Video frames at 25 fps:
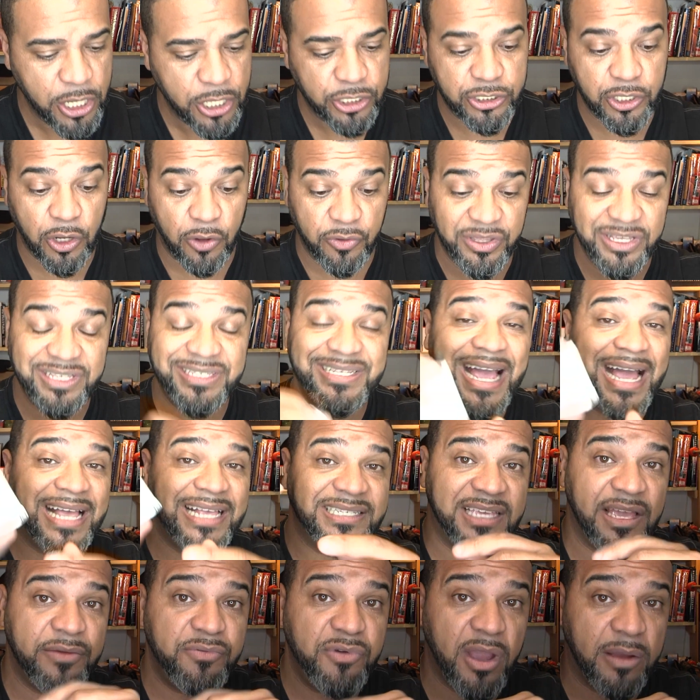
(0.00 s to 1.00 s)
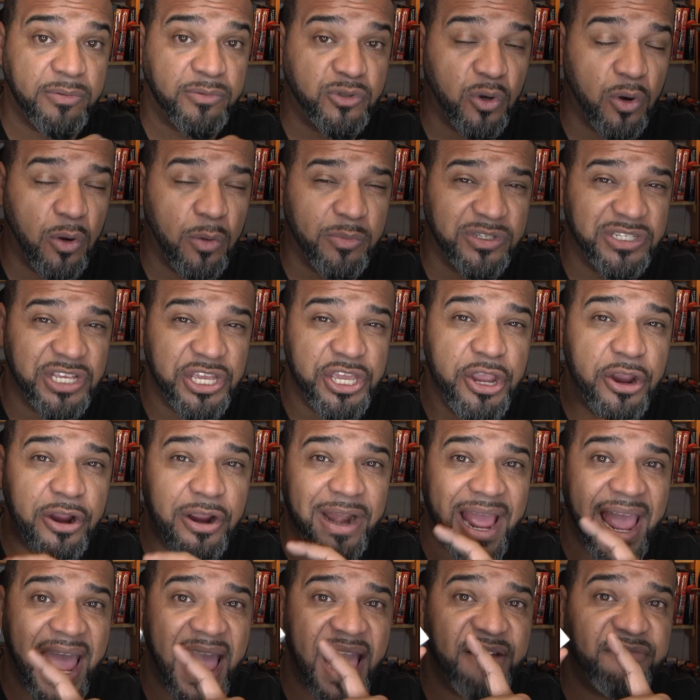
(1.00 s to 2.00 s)
So these guys give you up to almost 1.5
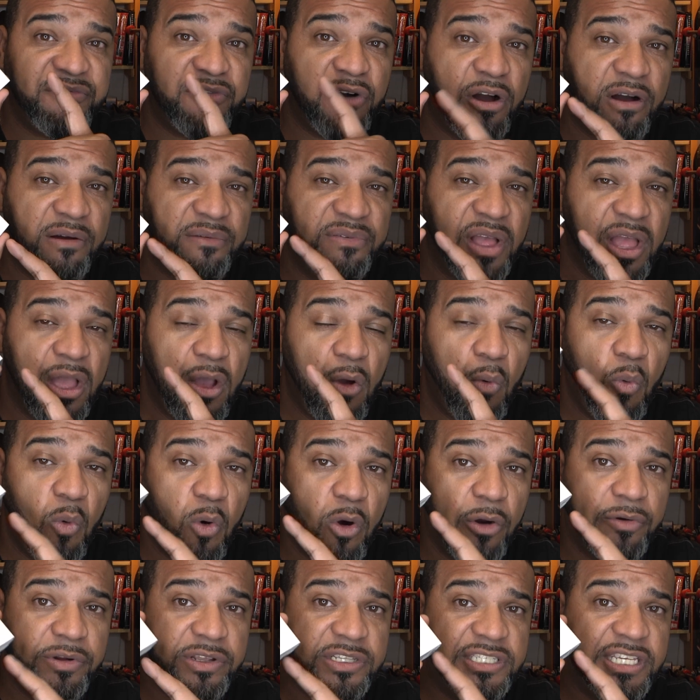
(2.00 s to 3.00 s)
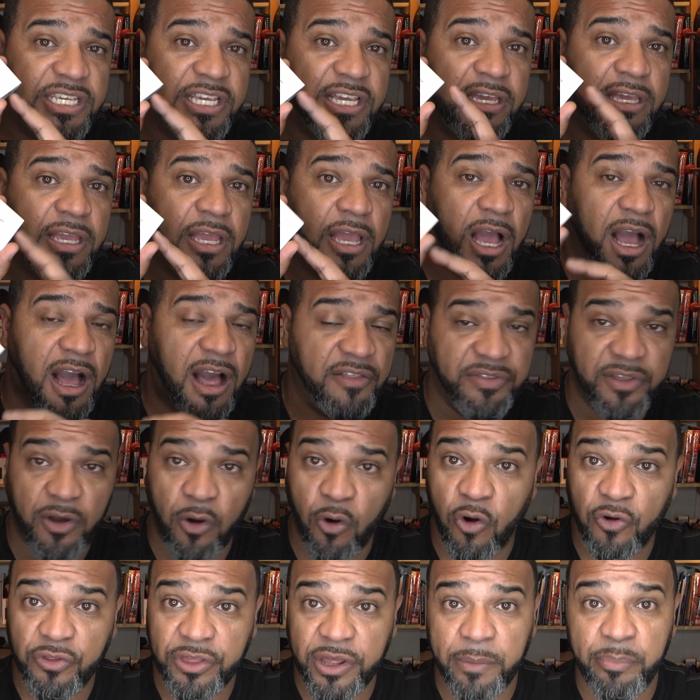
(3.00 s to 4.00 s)
years of warranty on
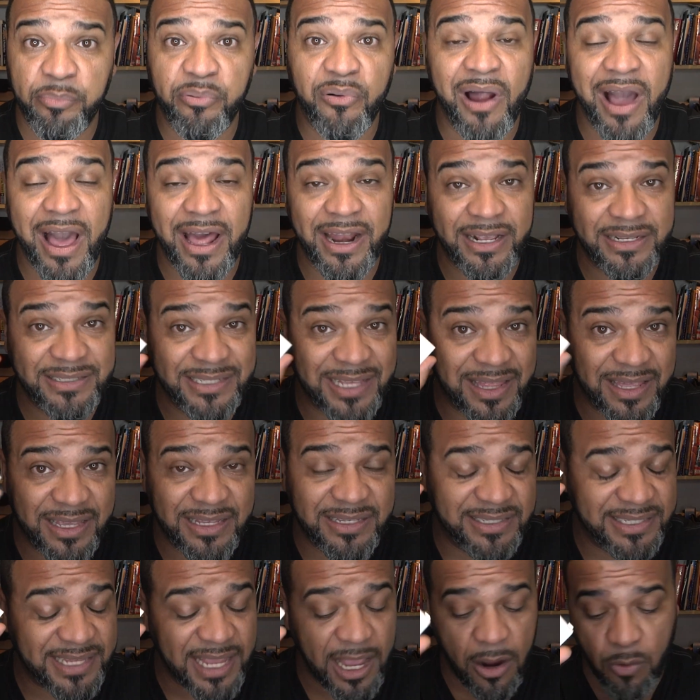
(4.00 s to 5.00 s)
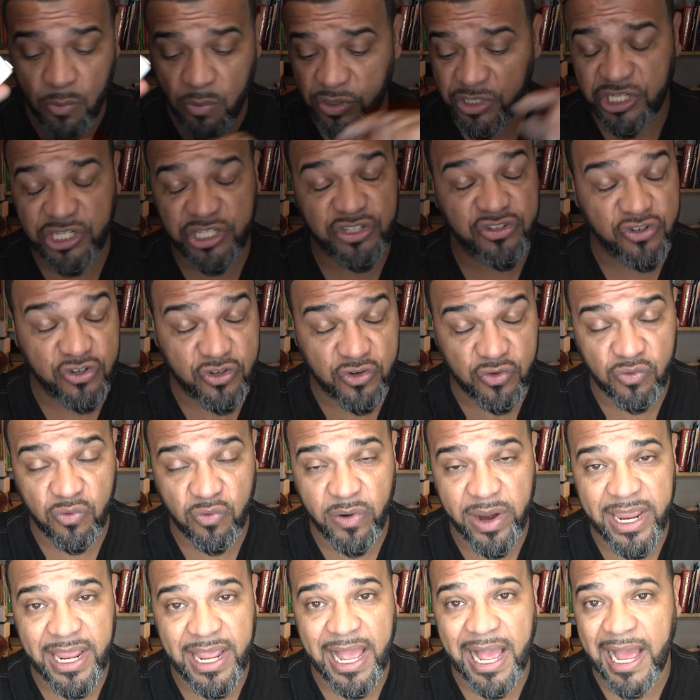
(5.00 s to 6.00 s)
all their products that they sell, which is
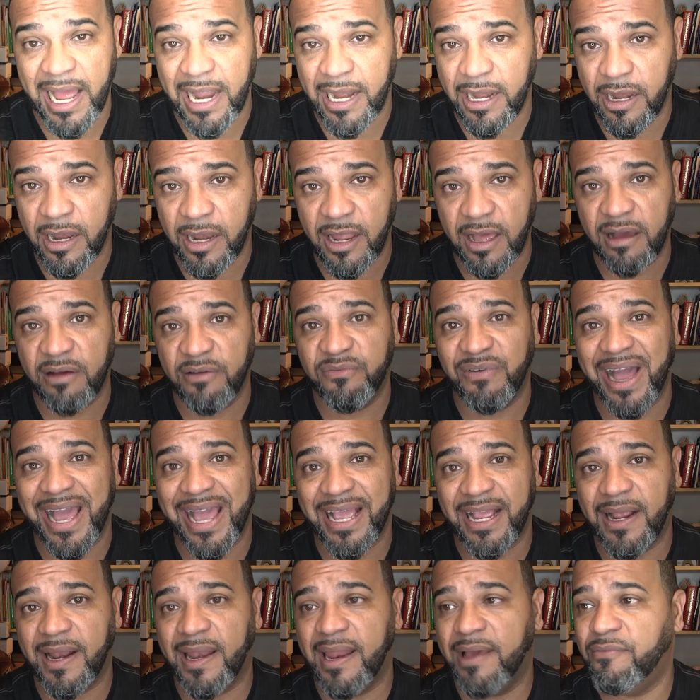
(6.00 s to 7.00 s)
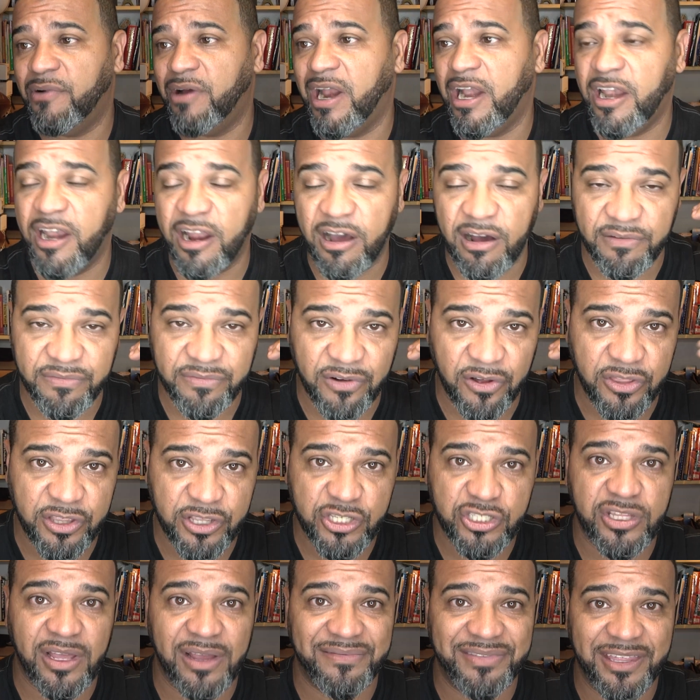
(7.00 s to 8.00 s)
great. I love iClever. I love all the
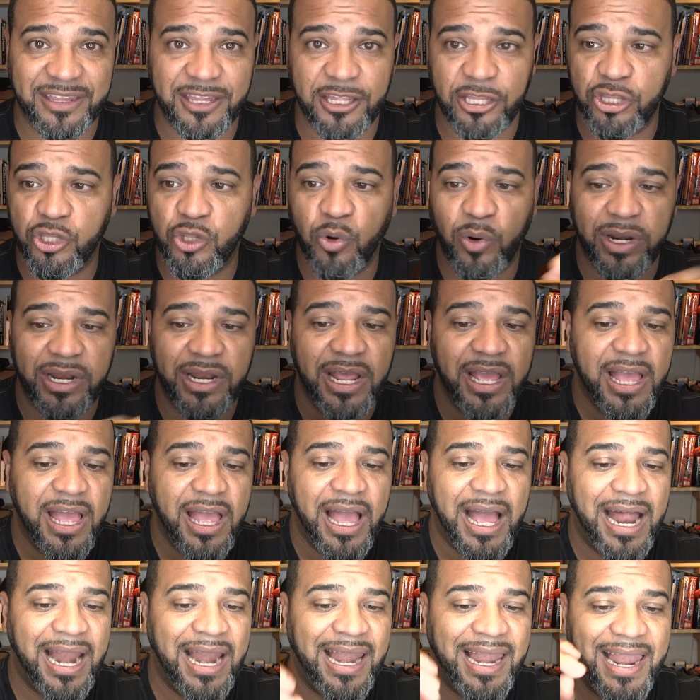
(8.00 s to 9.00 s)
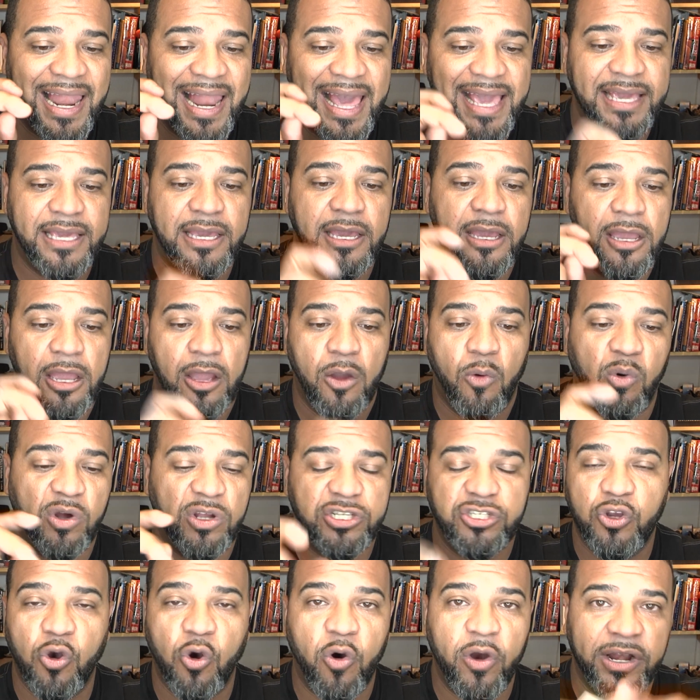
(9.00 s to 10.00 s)
stuff that they're doing. I like
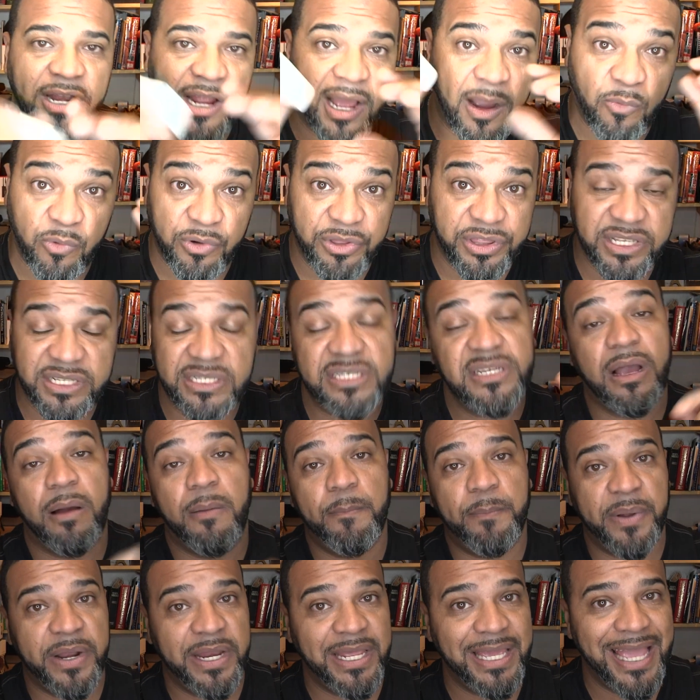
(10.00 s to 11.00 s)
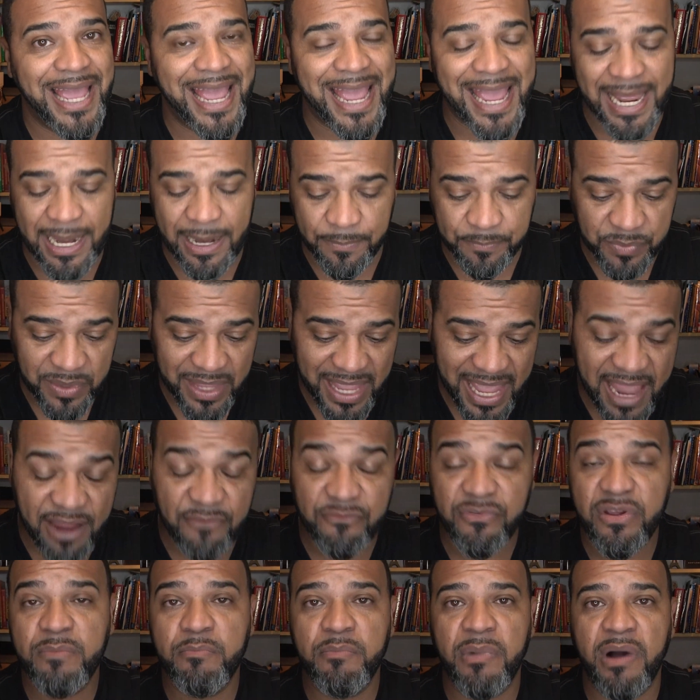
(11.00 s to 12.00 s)
what's going on with this company, and
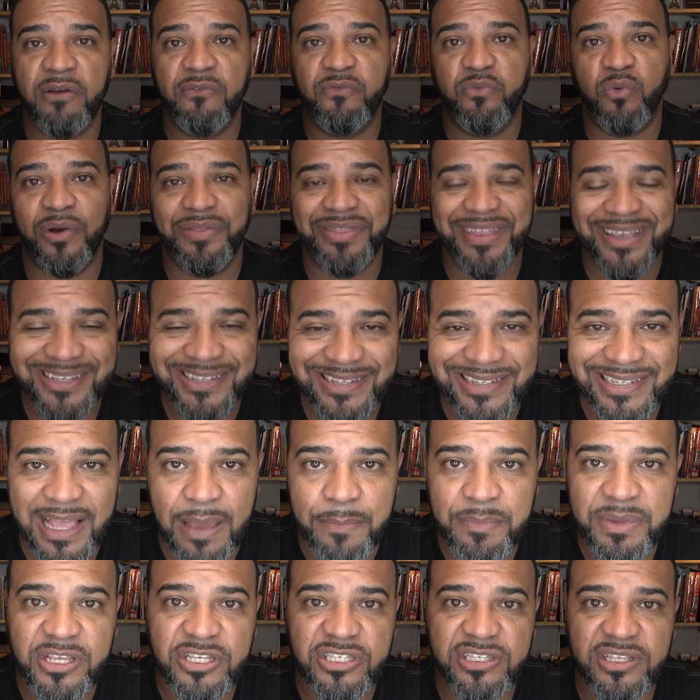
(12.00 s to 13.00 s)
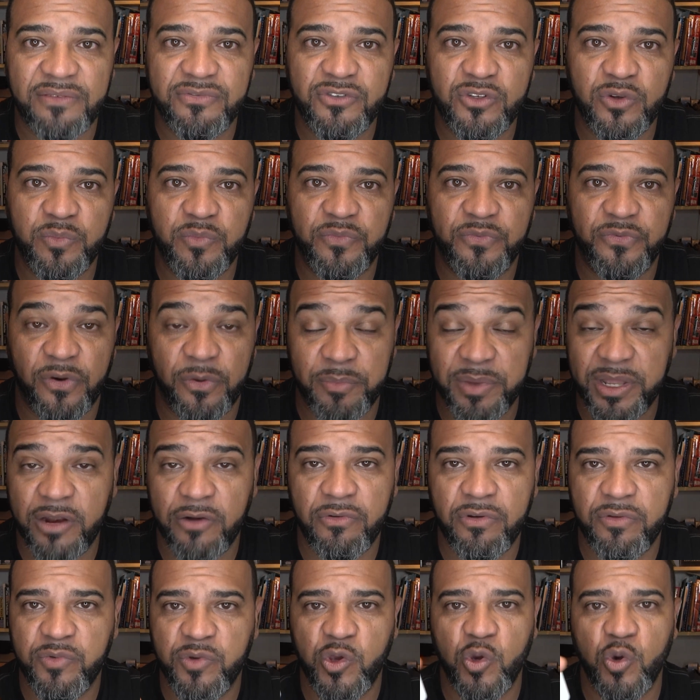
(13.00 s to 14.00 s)
every month when they send me stuff for me to
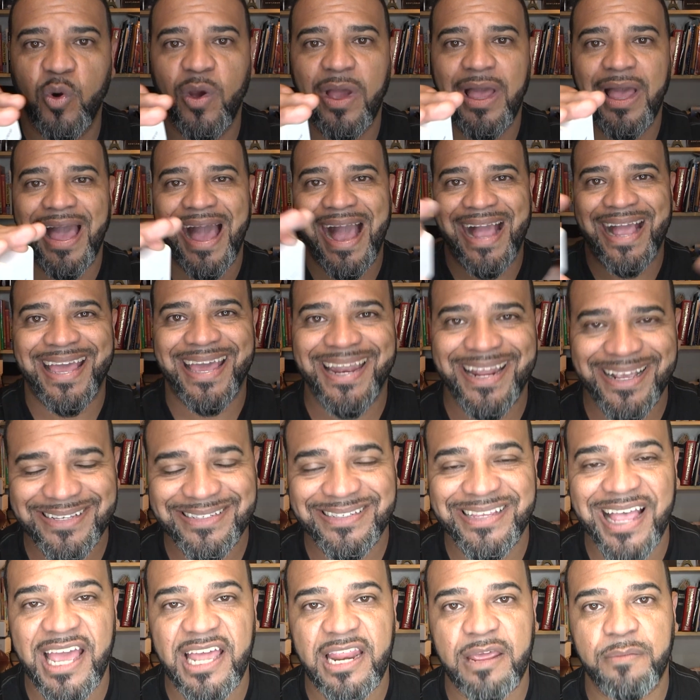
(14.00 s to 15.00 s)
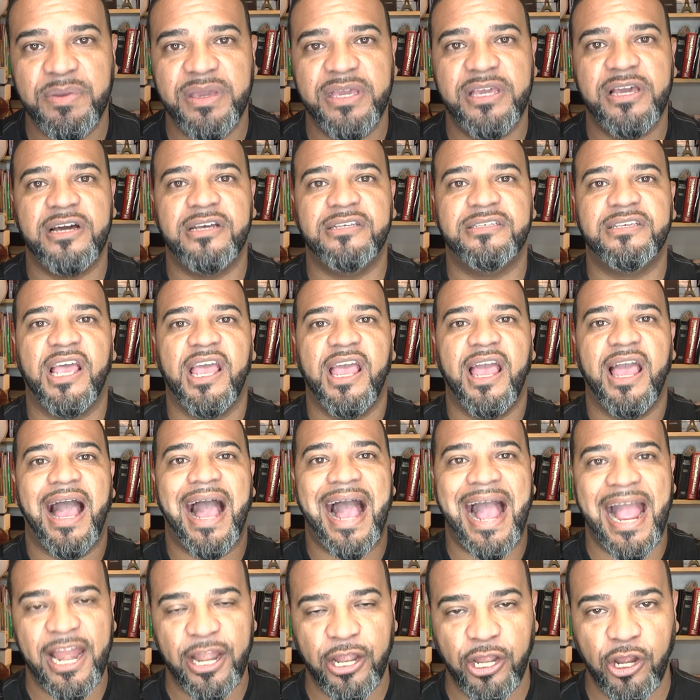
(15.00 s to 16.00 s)
review, I get excited because
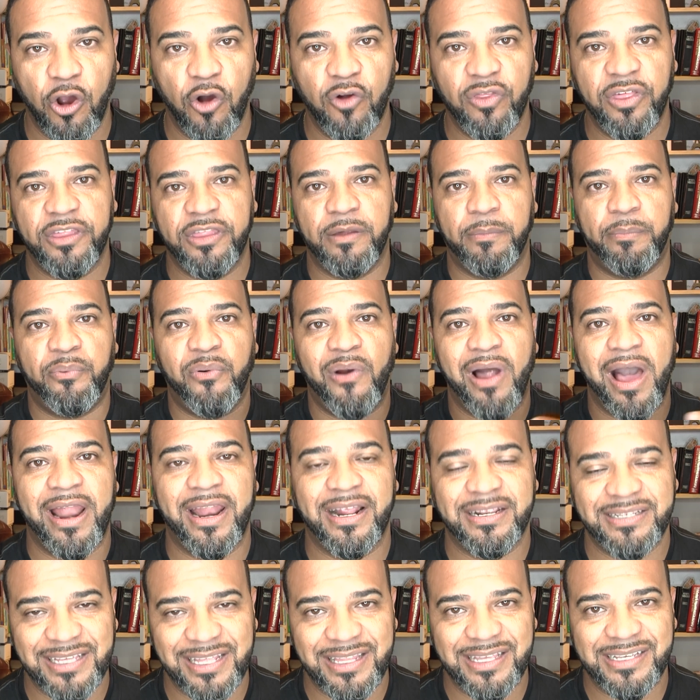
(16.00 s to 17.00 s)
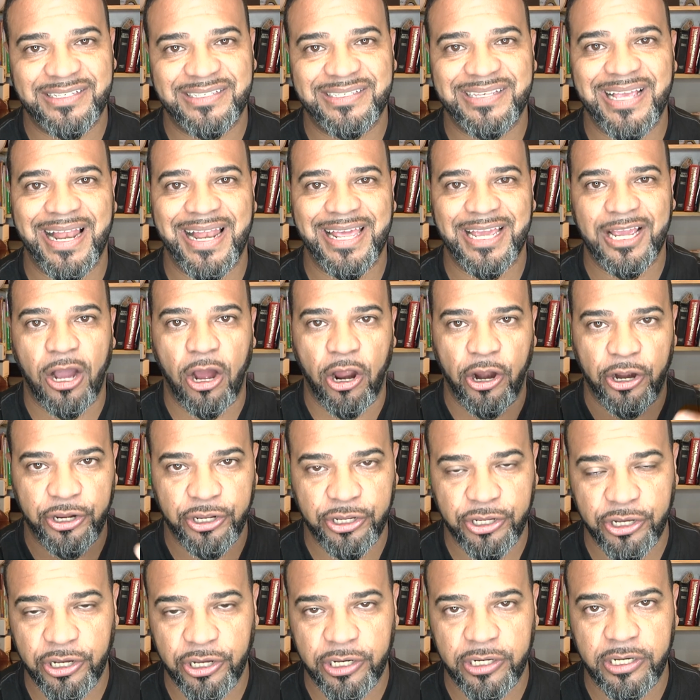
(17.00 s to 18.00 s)
I know that the products that they're selling are
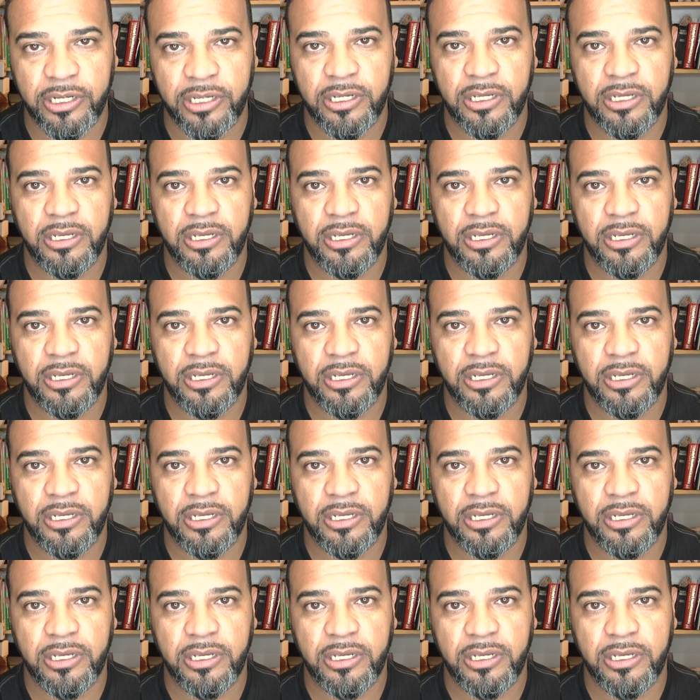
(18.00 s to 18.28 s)
good.